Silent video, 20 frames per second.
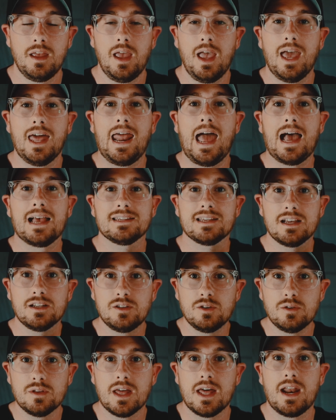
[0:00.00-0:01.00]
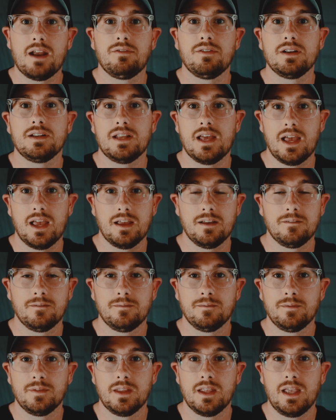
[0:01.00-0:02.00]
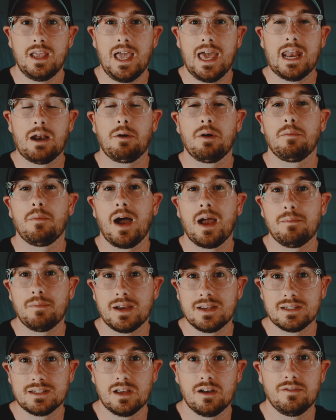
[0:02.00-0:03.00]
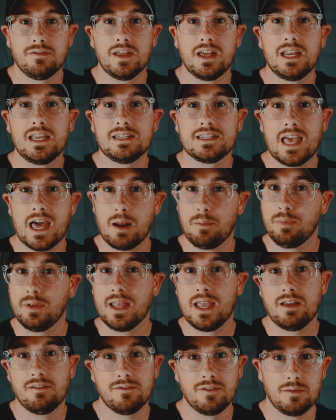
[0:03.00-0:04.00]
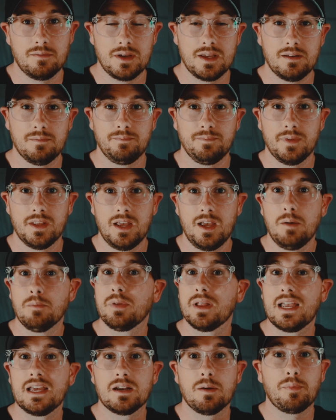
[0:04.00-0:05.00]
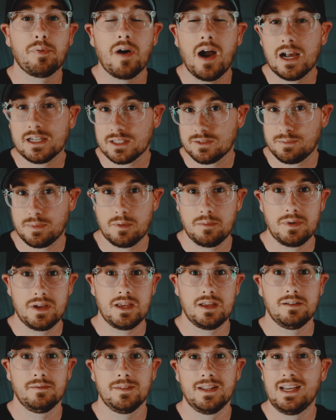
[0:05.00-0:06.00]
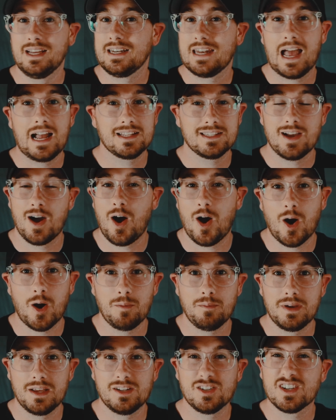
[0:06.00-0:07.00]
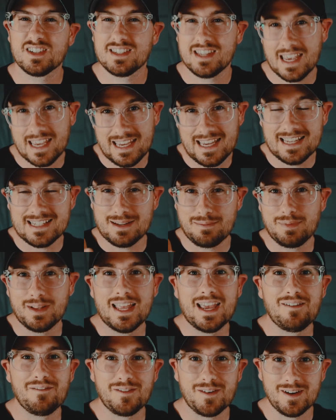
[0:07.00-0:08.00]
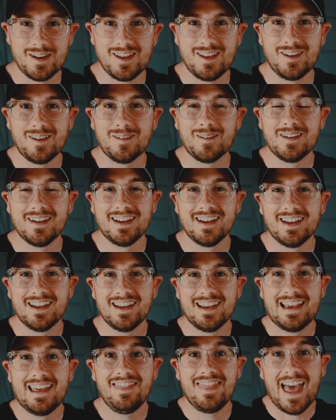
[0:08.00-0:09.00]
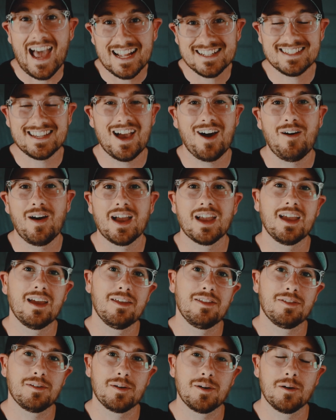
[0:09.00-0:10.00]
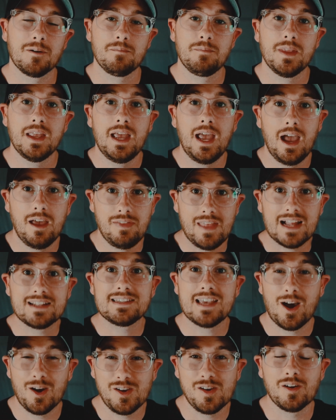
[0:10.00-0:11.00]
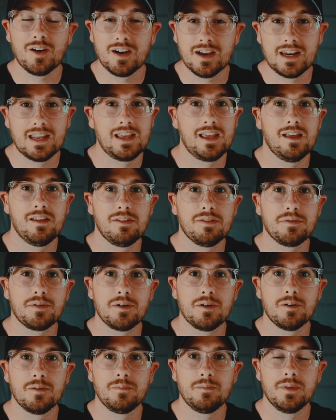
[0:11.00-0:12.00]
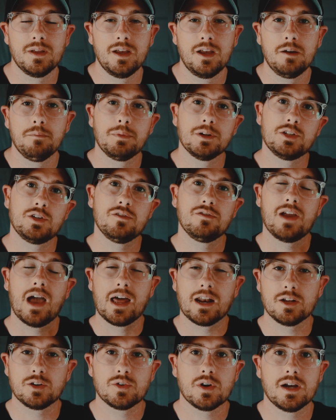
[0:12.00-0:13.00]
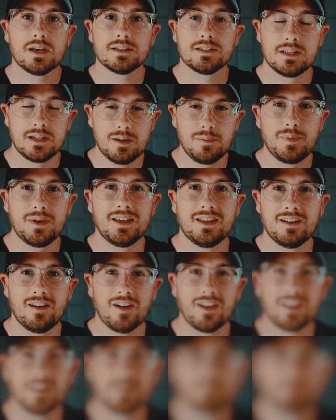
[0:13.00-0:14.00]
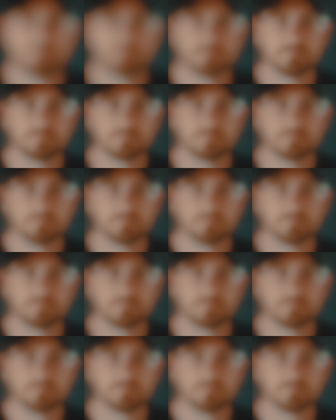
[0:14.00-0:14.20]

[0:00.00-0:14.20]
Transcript: And as I do that every day, and I remind myself that He's got a plan for me, plan to prosper me, not to harm me, just like He has a plan for you that's how I get through. And that's how you're going to get through. But you've got to trust and depend on Him.